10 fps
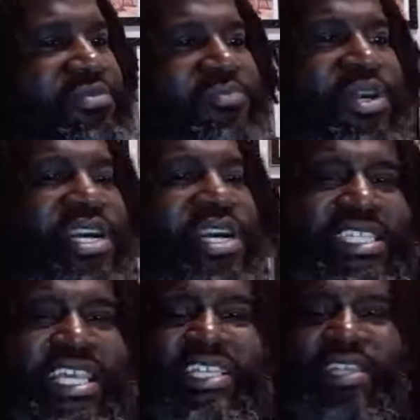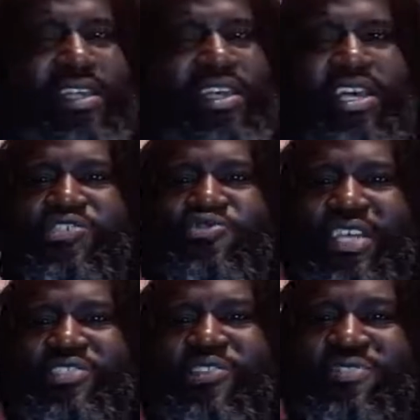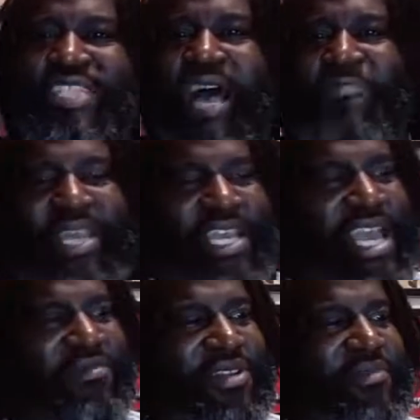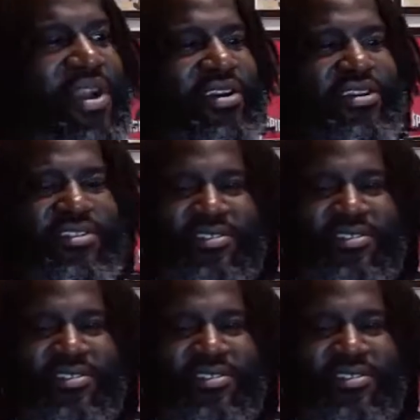because you just don't stop being Captain America.